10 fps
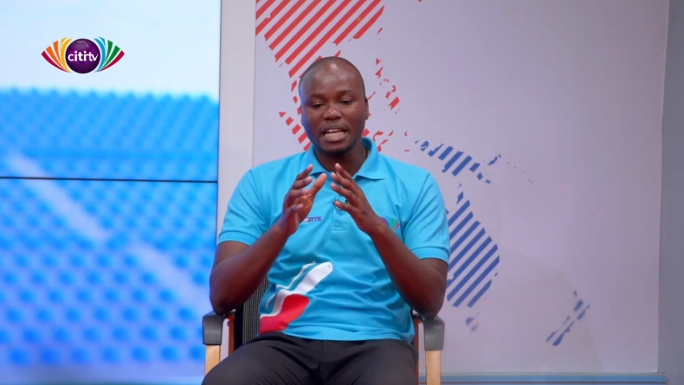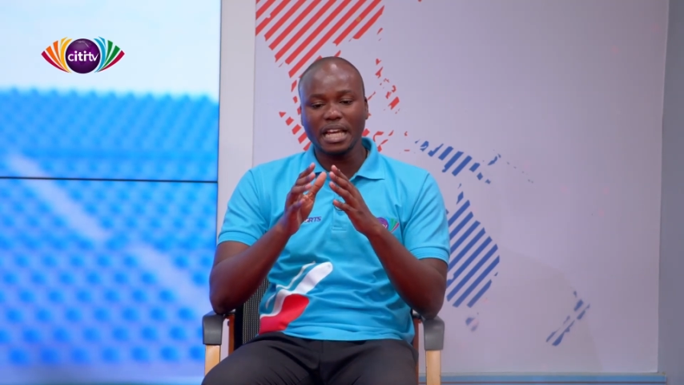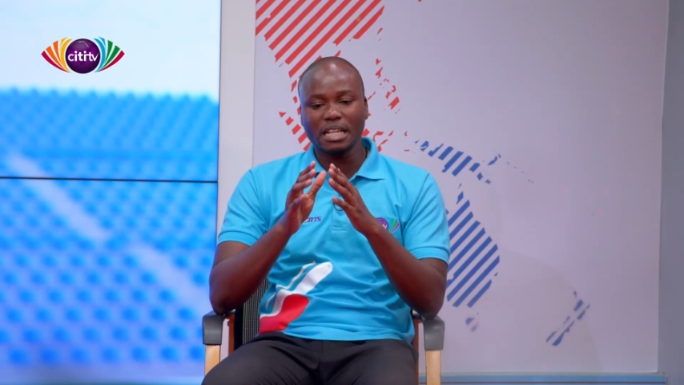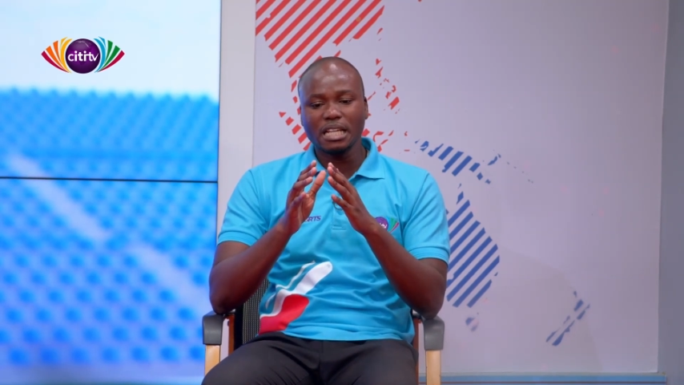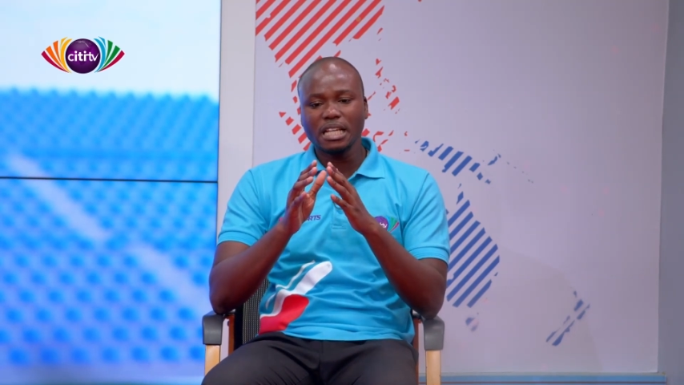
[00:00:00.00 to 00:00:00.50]

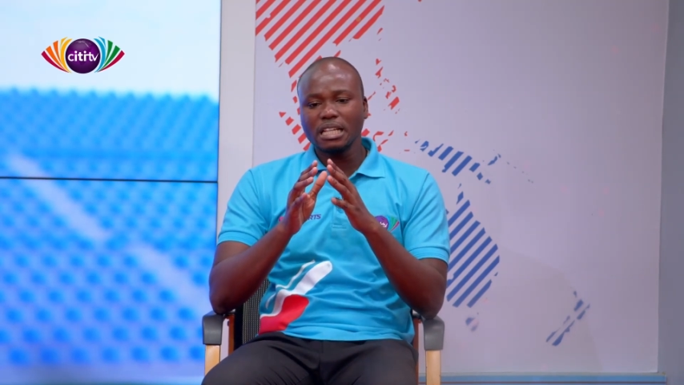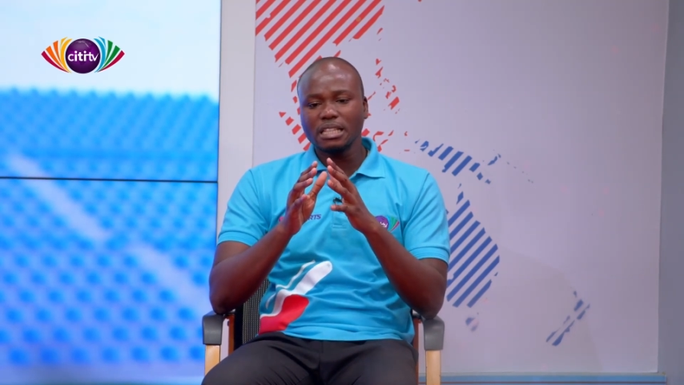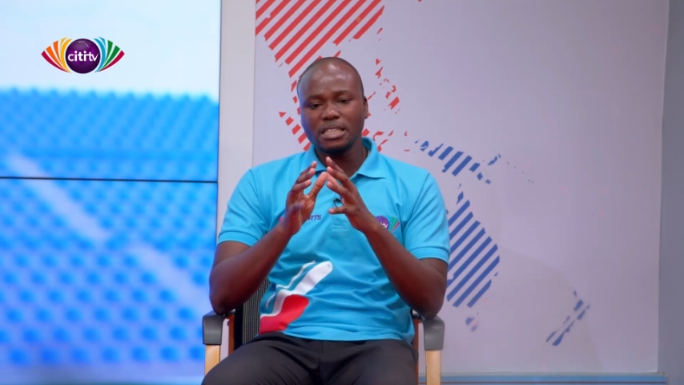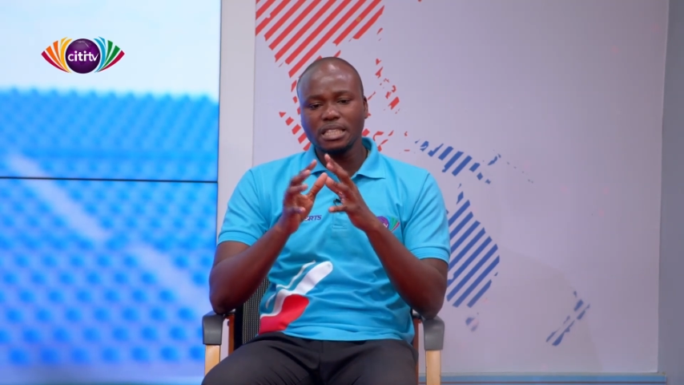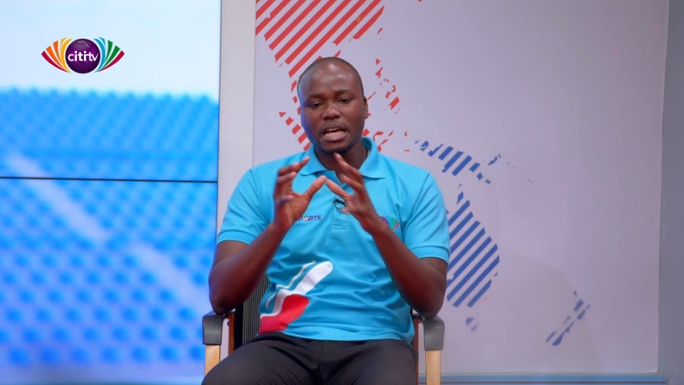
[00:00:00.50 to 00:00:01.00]
and
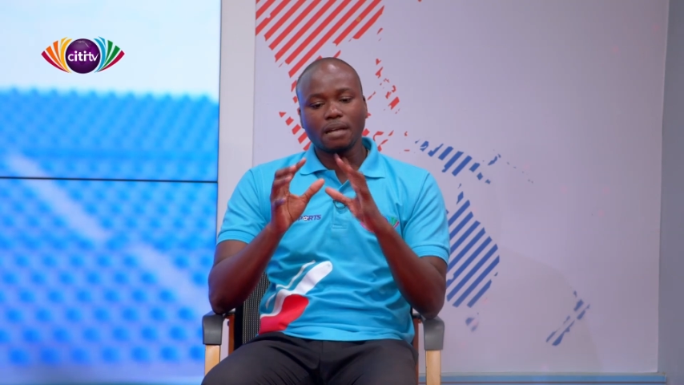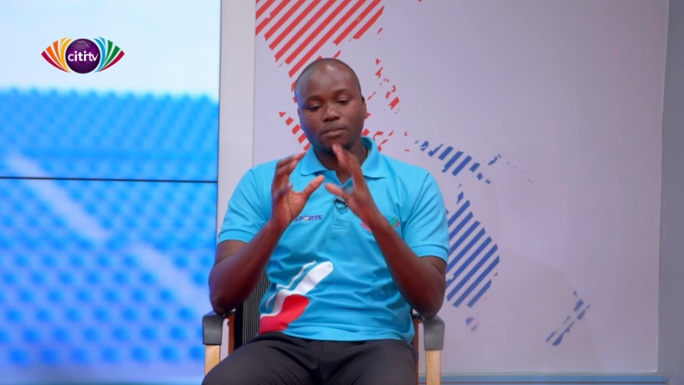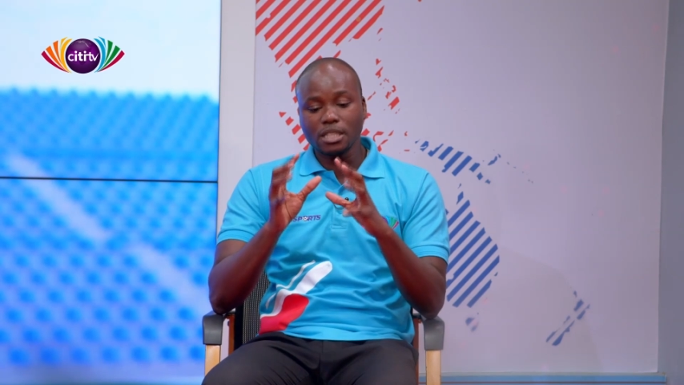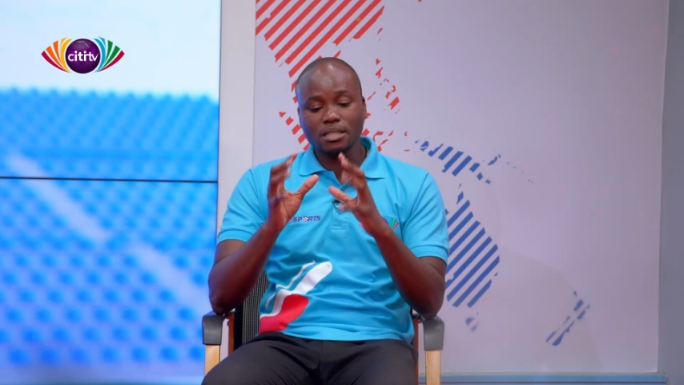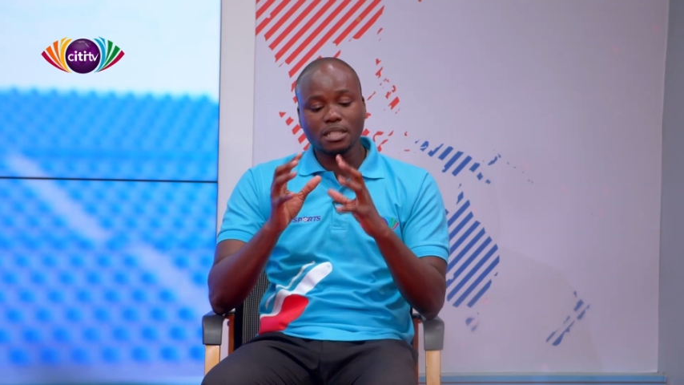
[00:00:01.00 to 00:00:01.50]
yeah,
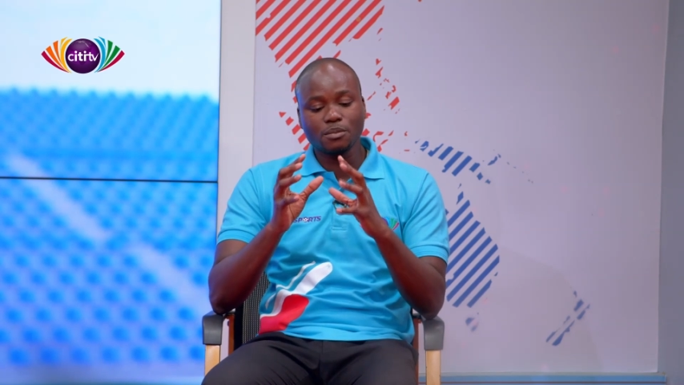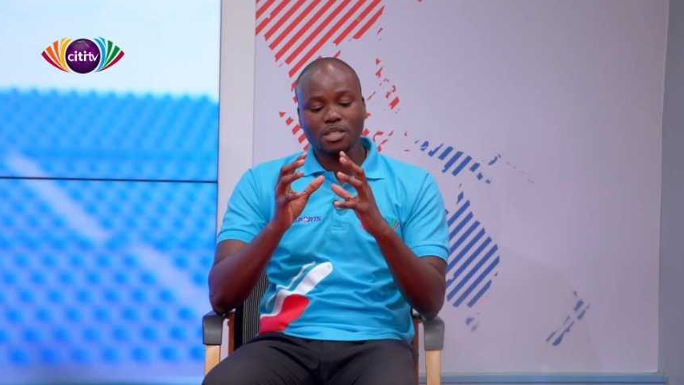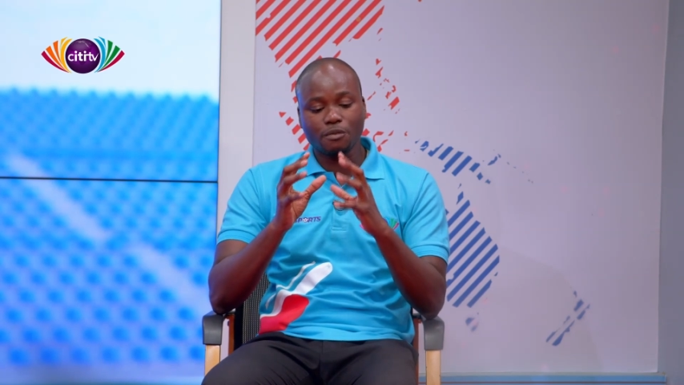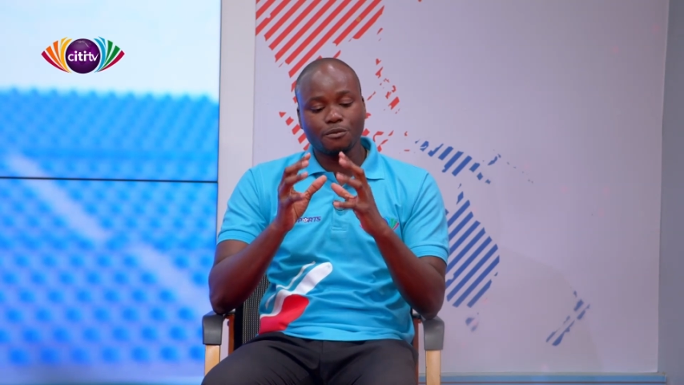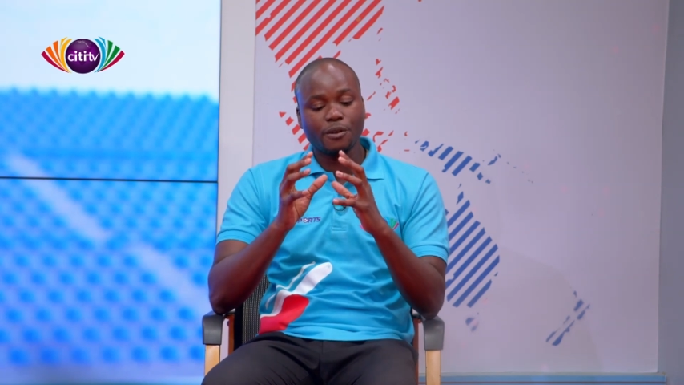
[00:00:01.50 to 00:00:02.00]
this team is
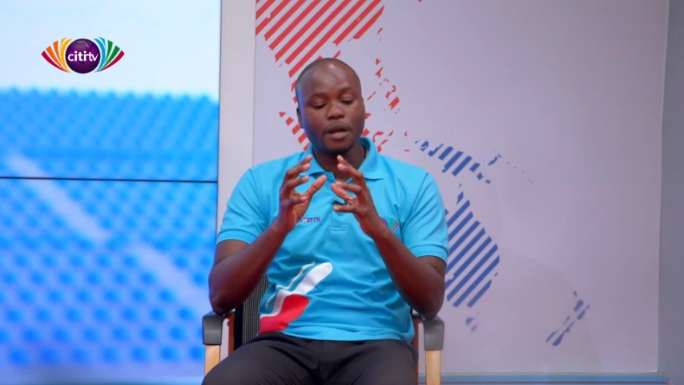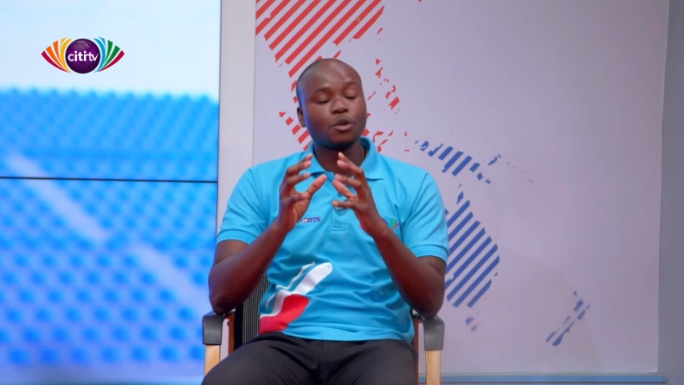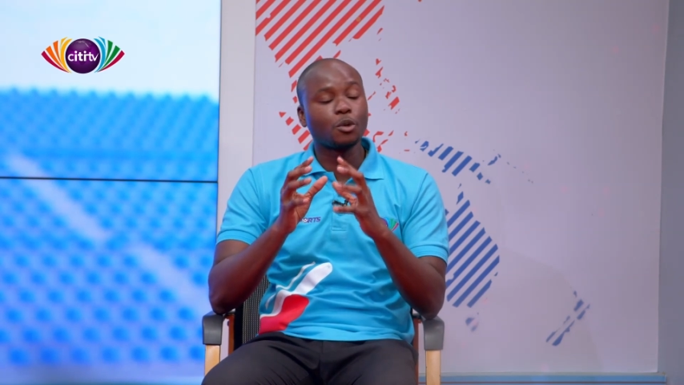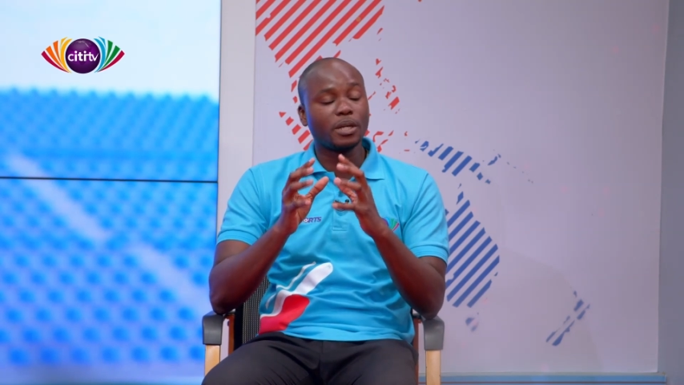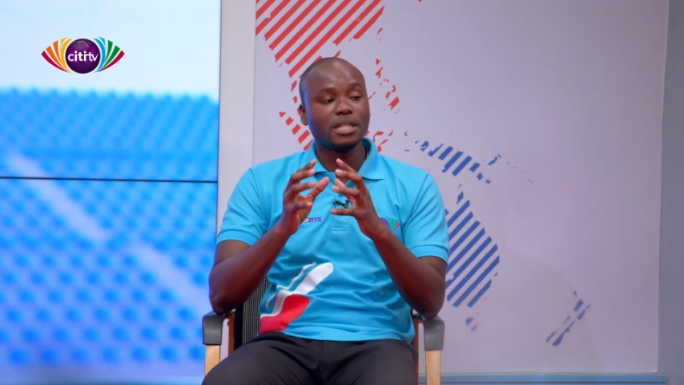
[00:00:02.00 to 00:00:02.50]
a very
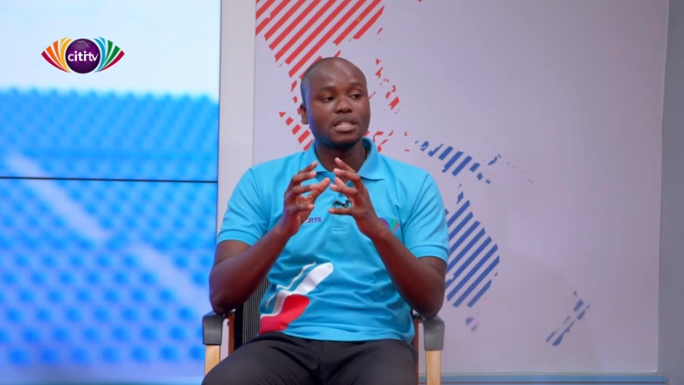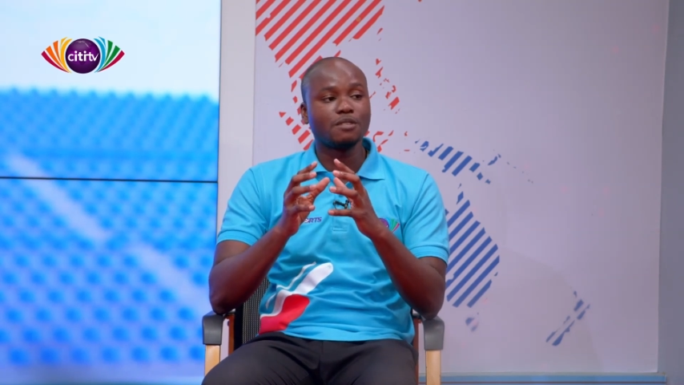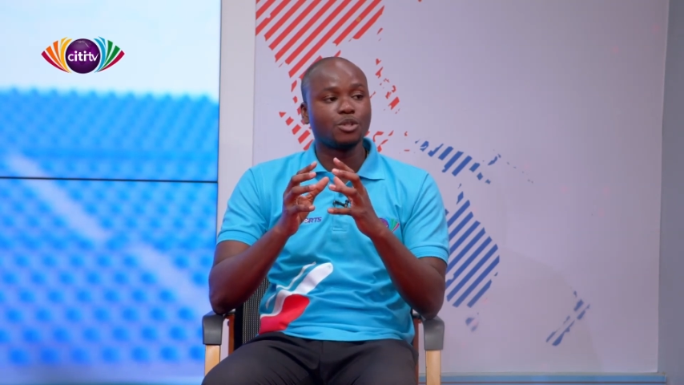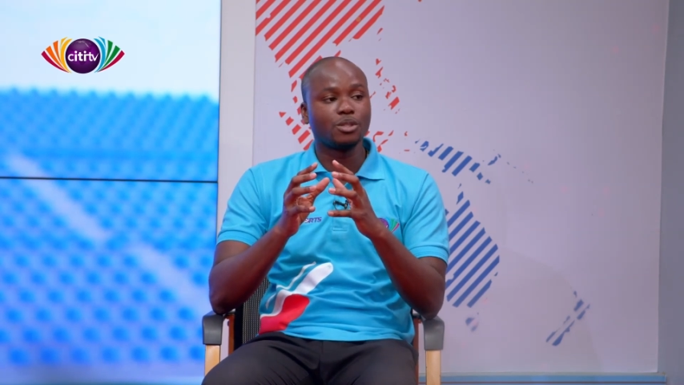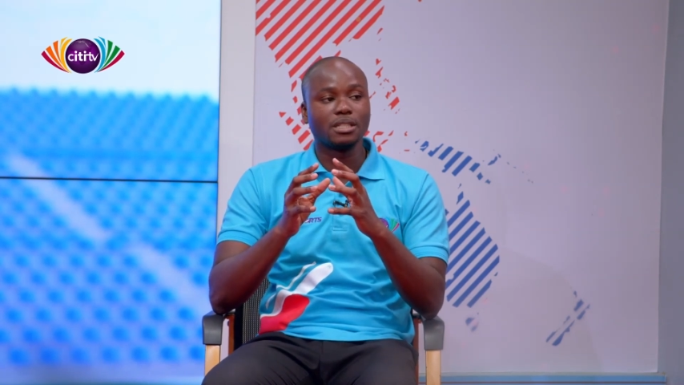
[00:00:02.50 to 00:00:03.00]

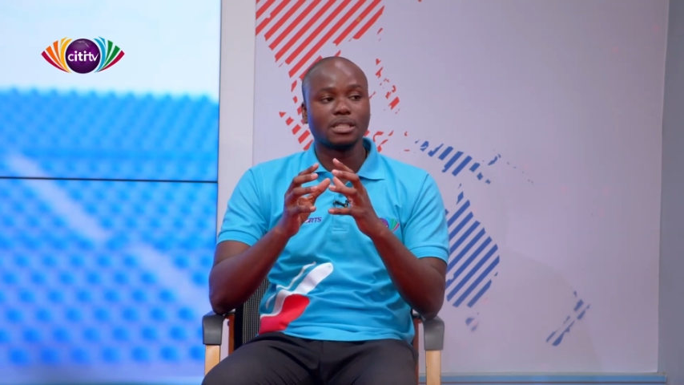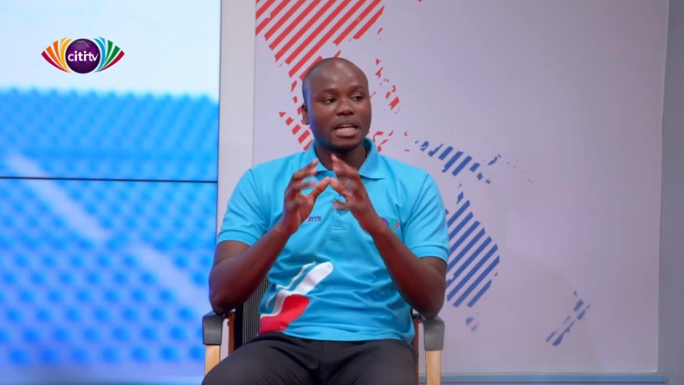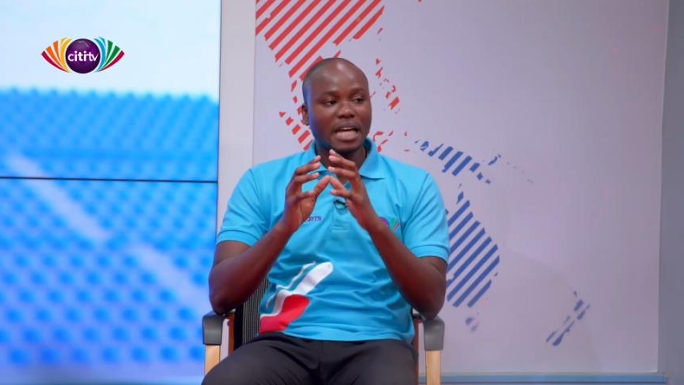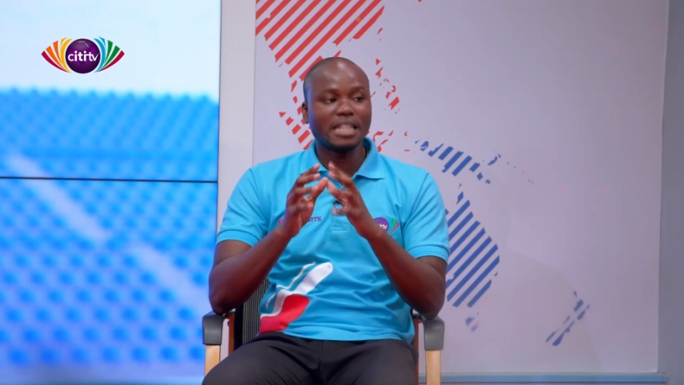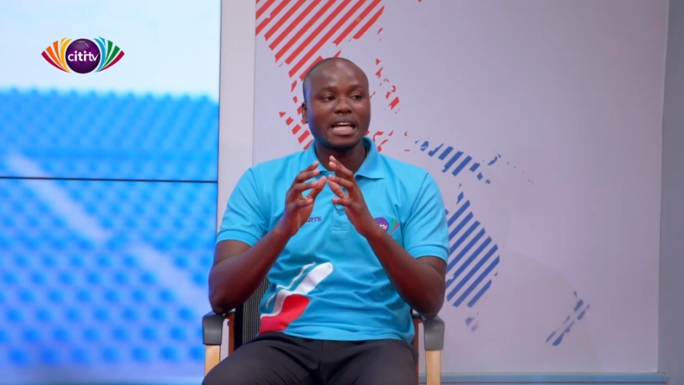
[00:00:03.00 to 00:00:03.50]
cohesive unit,
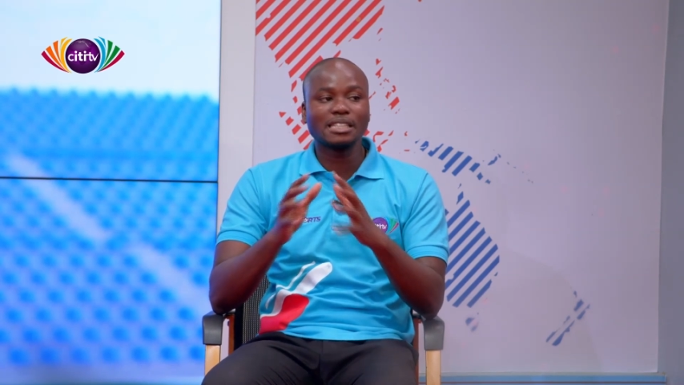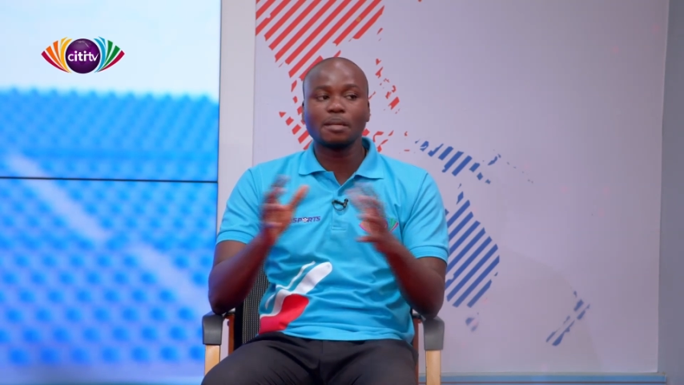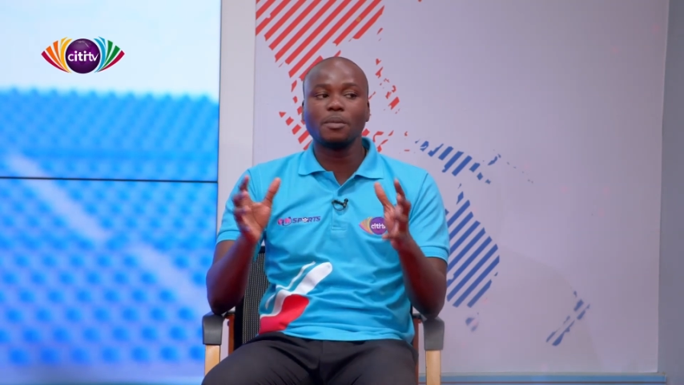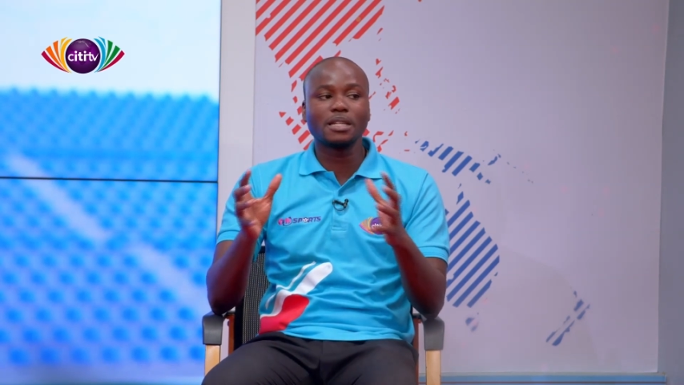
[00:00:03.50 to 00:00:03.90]
want, and that's the yeah.